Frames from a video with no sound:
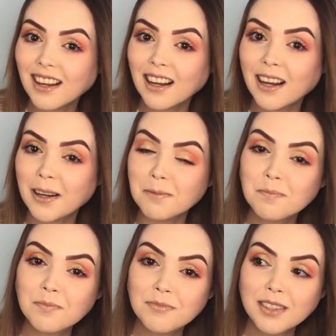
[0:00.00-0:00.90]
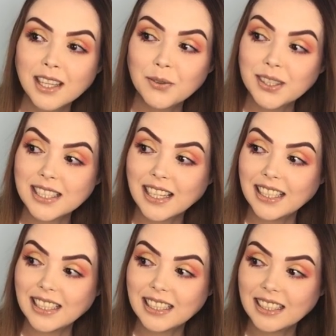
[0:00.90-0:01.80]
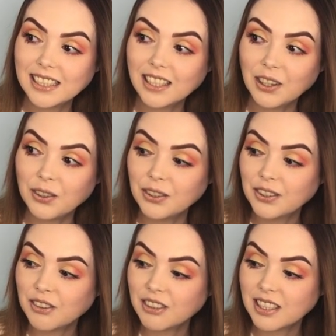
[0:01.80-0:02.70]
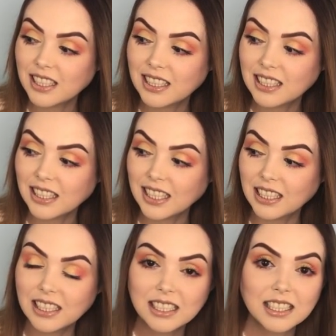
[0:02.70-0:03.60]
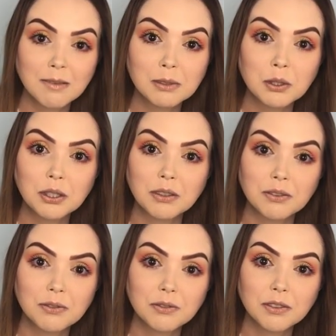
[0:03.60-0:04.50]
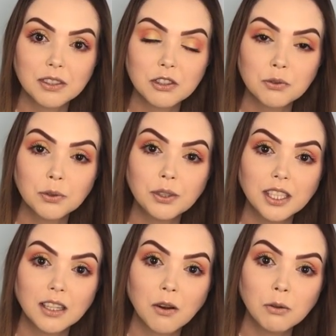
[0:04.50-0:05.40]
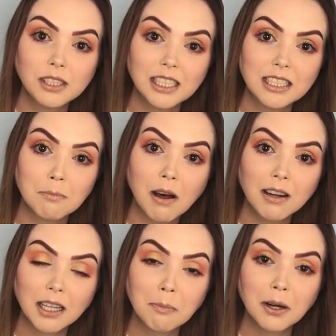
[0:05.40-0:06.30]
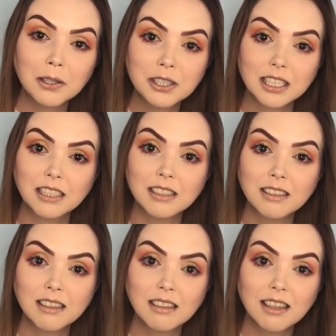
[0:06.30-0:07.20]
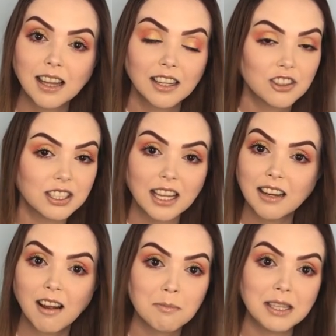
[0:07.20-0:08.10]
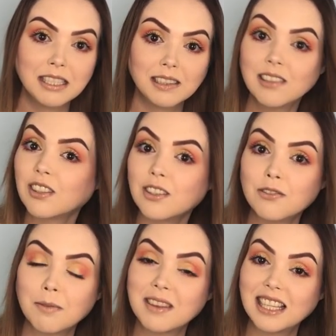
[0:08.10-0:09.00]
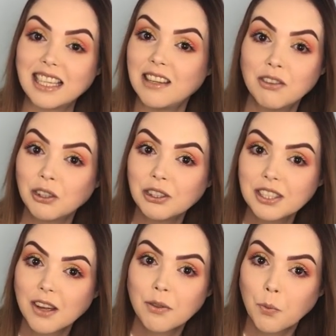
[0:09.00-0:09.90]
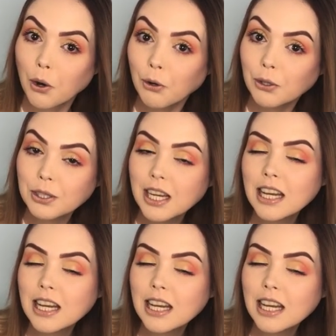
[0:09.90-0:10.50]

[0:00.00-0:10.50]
Um, it was like, you know, it's like some sort of truly unholy demonic person that just cannot be delivered from the evils of the world.